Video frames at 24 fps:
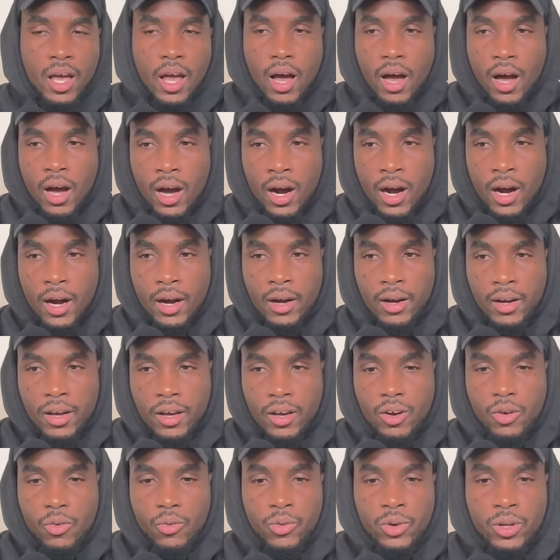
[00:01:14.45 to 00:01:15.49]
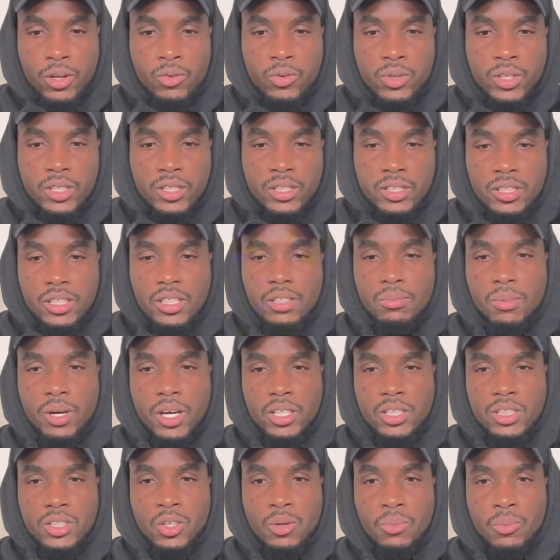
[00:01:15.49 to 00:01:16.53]
Or will we see back
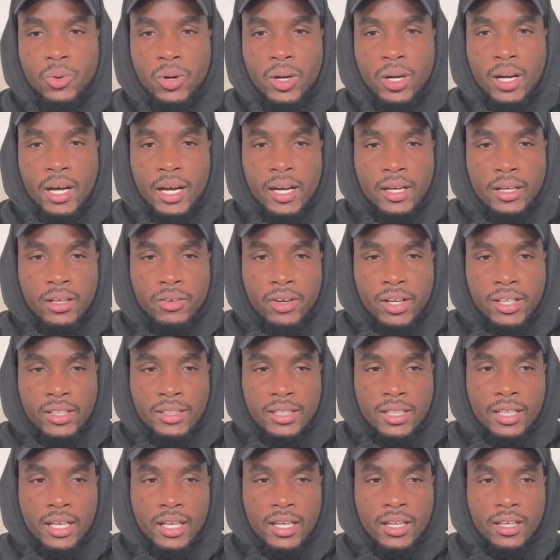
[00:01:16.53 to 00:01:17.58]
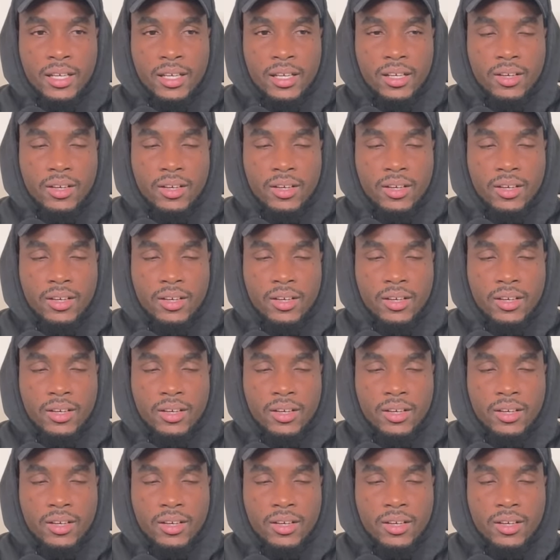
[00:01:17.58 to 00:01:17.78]
someone on the Rasta that